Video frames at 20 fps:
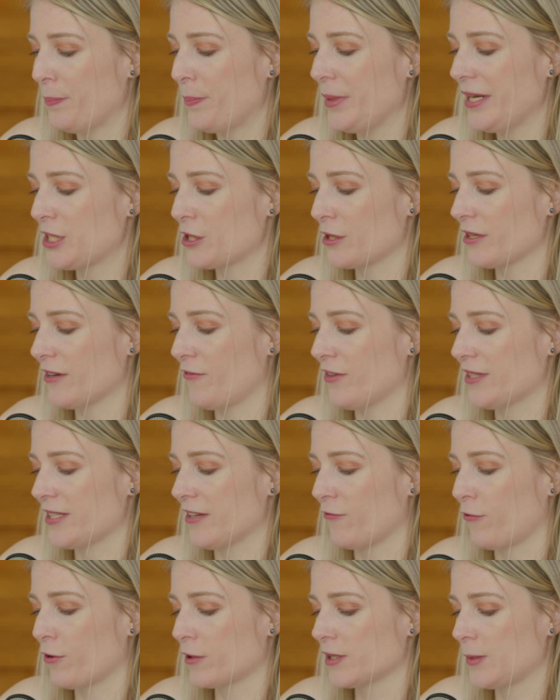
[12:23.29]
Be sure to
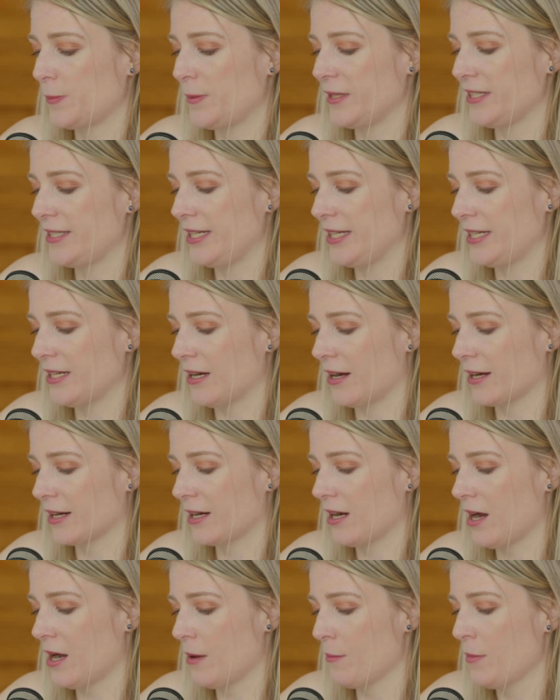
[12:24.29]
visit
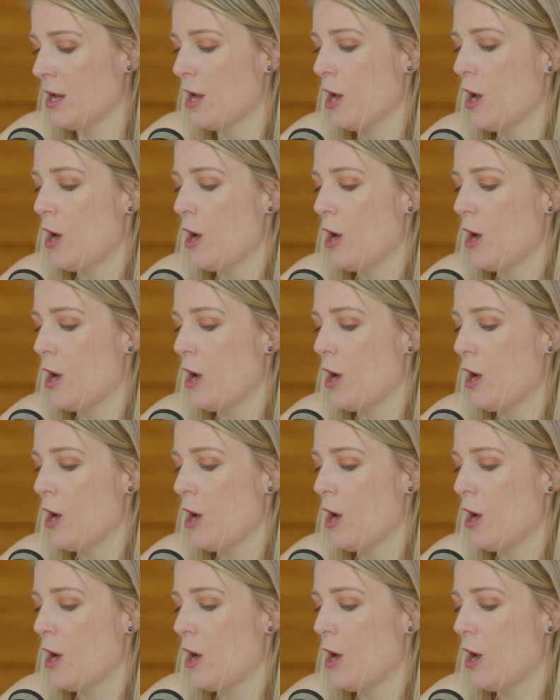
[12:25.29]
fortisbc.com,